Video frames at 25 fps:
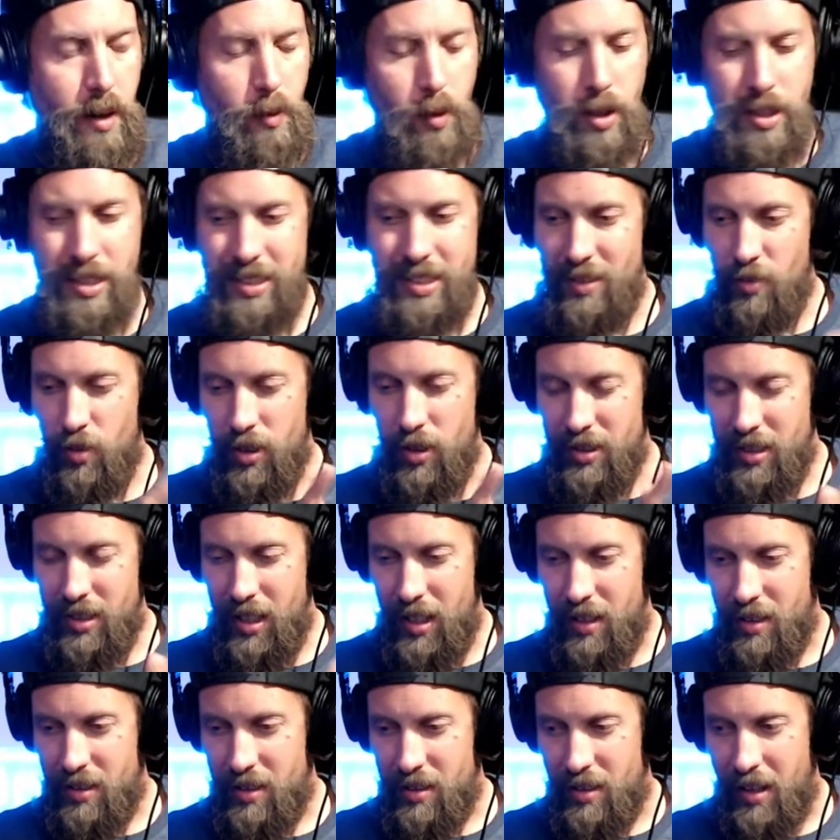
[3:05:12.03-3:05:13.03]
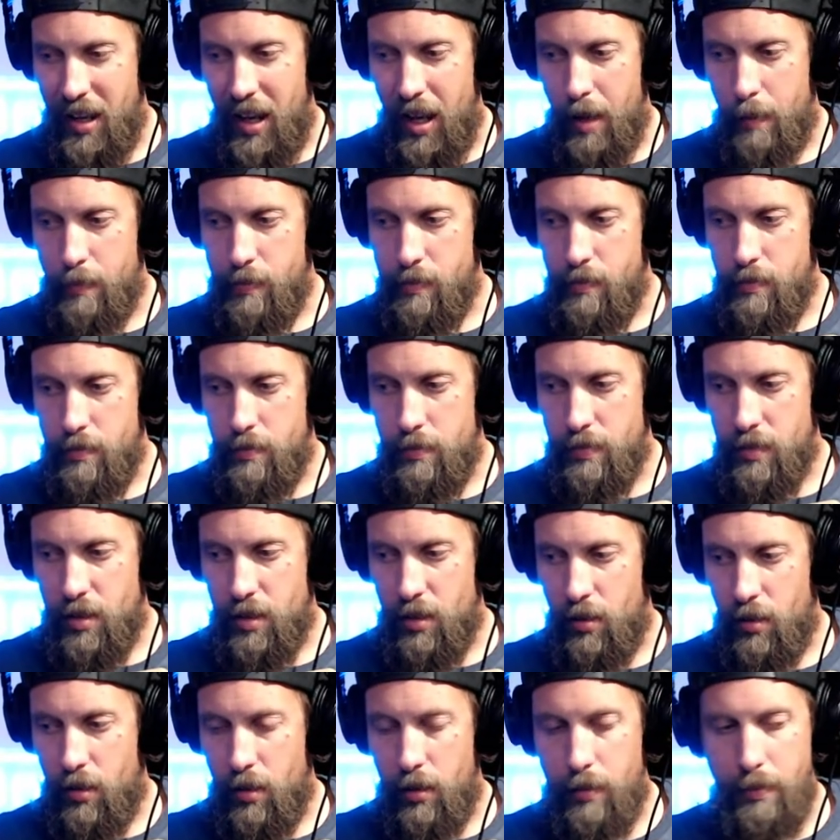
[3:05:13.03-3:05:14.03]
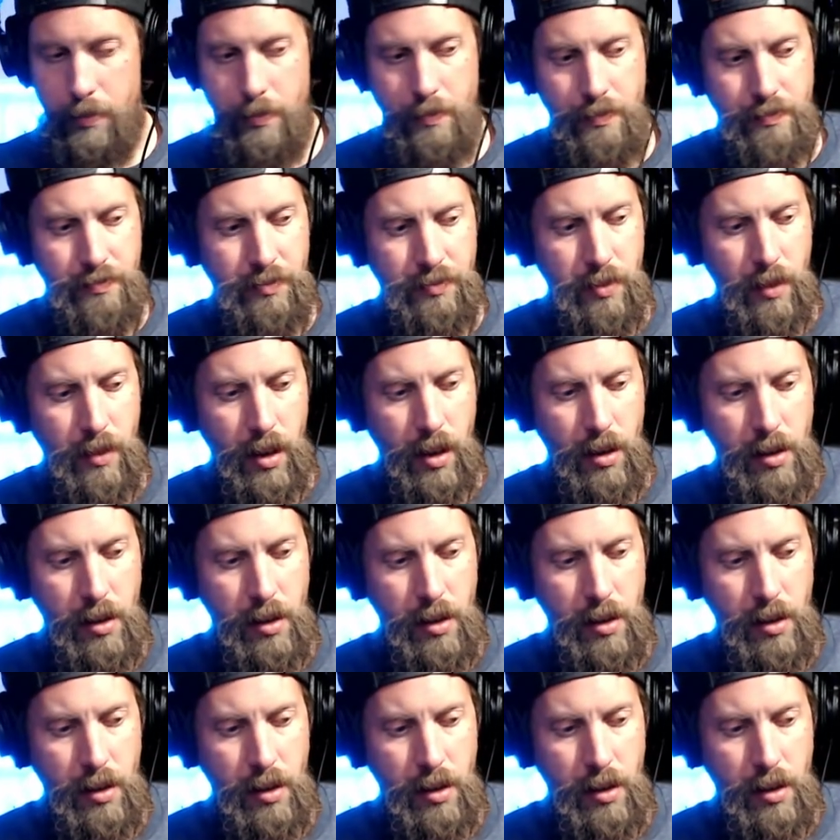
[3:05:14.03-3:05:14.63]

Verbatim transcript: Now, what's what's that other app called?